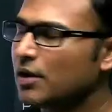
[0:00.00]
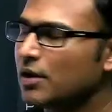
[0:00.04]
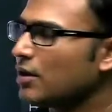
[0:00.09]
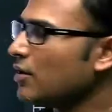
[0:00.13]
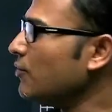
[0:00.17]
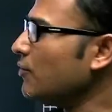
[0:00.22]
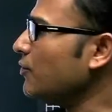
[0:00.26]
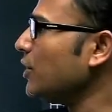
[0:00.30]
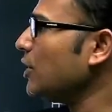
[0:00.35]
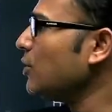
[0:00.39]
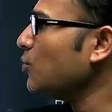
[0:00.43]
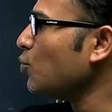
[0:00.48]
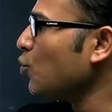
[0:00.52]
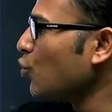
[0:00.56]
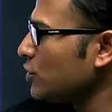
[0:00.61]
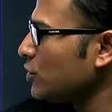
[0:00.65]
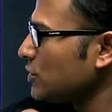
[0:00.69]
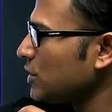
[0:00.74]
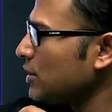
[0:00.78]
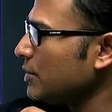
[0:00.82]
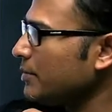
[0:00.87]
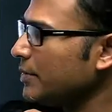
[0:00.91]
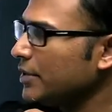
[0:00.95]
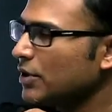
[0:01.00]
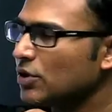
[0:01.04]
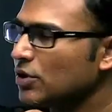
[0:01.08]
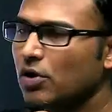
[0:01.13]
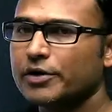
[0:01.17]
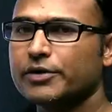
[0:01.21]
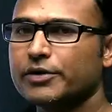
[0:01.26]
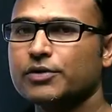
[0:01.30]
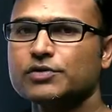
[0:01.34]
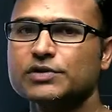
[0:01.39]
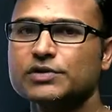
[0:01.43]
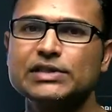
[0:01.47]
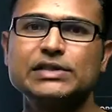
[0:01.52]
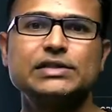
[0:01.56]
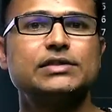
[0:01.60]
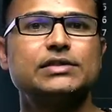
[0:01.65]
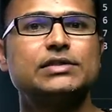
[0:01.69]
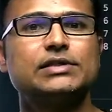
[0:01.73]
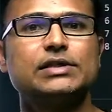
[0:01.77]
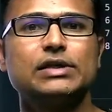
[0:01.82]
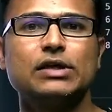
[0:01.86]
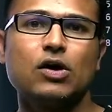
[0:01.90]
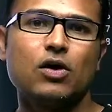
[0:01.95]
We'll mostly be not using
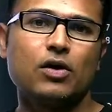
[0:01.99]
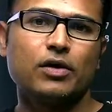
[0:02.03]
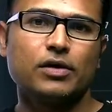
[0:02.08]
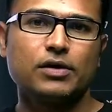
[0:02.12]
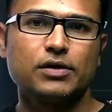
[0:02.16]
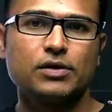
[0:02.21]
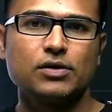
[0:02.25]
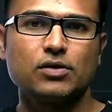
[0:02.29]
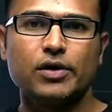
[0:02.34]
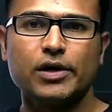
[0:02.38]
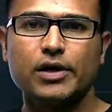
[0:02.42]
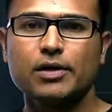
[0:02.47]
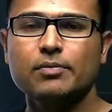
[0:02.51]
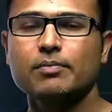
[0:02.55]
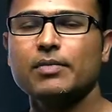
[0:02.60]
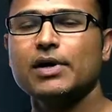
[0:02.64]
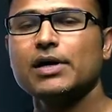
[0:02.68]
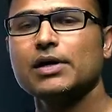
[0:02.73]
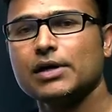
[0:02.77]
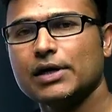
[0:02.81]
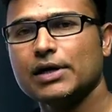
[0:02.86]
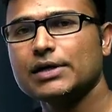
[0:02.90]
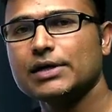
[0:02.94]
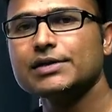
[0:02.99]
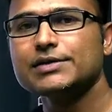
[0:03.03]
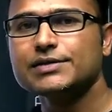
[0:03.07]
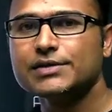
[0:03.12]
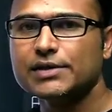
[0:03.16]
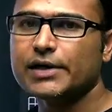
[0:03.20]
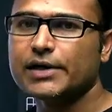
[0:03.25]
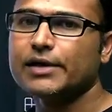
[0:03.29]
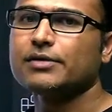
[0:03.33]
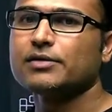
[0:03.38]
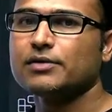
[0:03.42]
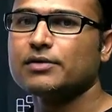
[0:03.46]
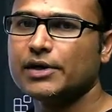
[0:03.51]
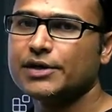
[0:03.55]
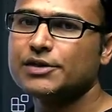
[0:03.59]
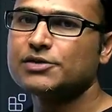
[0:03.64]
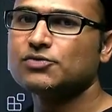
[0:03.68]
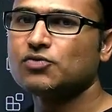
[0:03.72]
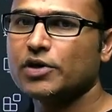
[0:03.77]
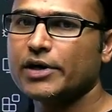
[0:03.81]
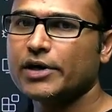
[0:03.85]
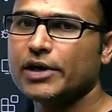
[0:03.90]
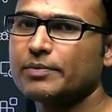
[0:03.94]
C log. Okay, but it is there. That is
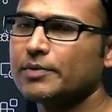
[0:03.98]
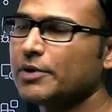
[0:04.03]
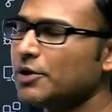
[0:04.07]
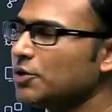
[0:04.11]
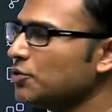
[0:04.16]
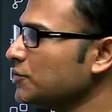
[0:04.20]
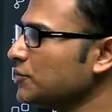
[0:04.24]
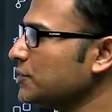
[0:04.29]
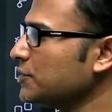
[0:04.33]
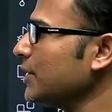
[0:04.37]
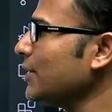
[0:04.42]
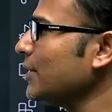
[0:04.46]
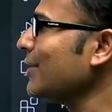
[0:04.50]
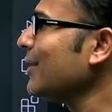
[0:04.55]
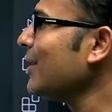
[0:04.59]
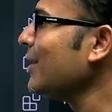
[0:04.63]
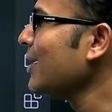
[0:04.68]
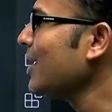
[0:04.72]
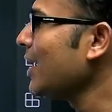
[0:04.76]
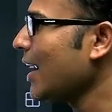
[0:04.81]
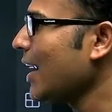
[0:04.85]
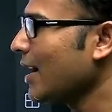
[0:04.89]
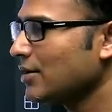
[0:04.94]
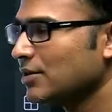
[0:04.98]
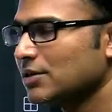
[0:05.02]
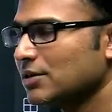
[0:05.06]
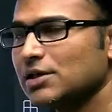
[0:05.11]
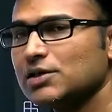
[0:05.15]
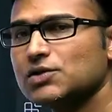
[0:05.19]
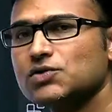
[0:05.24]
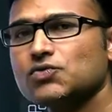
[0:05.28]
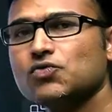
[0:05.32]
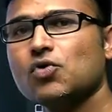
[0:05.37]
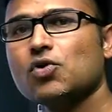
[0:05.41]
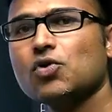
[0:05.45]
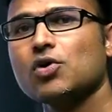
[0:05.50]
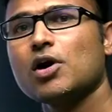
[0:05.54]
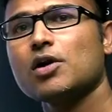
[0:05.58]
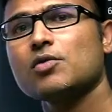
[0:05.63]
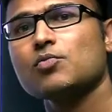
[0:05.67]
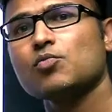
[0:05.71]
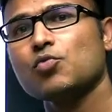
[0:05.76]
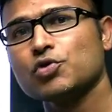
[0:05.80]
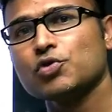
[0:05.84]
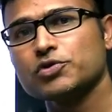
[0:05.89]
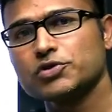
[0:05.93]
what I mean to say. And these four are
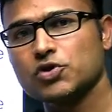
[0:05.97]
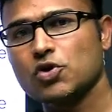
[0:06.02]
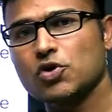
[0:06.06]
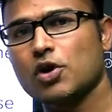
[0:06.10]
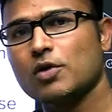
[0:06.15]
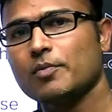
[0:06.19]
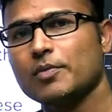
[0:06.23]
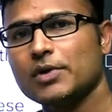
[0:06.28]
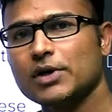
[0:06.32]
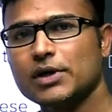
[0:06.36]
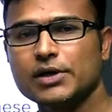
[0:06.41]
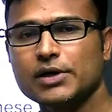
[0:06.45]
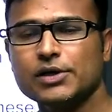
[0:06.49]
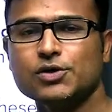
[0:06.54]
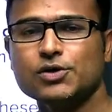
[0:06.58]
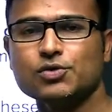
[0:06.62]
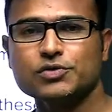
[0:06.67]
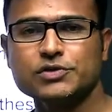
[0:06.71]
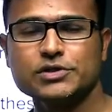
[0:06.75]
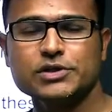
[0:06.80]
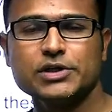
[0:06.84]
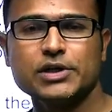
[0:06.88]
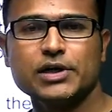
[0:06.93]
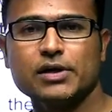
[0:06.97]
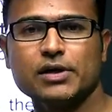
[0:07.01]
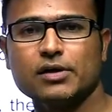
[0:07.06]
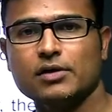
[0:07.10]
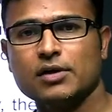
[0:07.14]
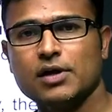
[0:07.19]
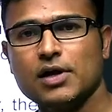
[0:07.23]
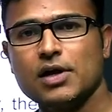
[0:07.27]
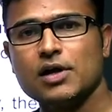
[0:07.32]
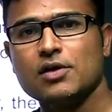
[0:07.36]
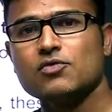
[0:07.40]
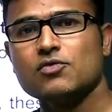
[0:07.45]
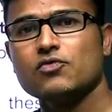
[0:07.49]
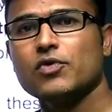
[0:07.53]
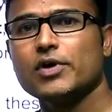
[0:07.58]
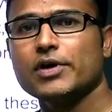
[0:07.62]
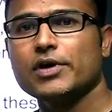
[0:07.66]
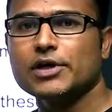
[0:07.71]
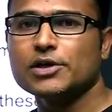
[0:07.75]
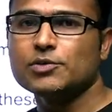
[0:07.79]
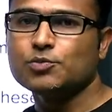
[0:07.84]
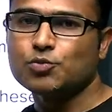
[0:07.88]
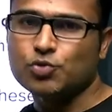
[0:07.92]
most commonly used
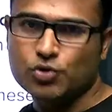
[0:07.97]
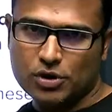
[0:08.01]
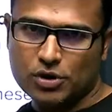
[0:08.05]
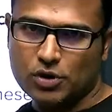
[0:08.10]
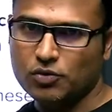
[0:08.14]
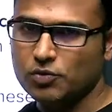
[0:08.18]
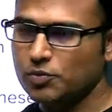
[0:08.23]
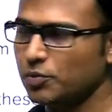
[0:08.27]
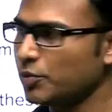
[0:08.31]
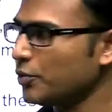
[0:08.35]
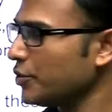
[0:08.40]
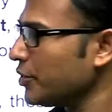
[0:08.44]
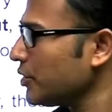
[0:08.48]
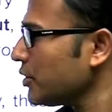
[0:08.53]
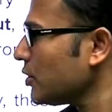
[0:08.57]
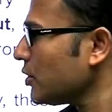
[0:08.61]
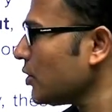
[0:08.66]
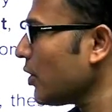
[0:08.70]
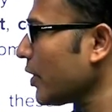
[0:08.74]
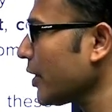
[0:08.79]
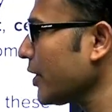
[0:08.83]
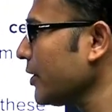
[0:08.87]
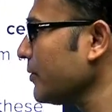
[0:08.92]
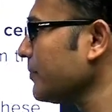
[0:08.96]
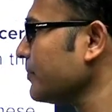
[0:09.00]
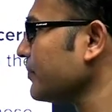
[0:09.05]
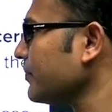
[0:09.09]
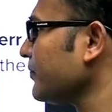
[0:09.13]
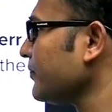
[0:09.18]
for input output. Okay,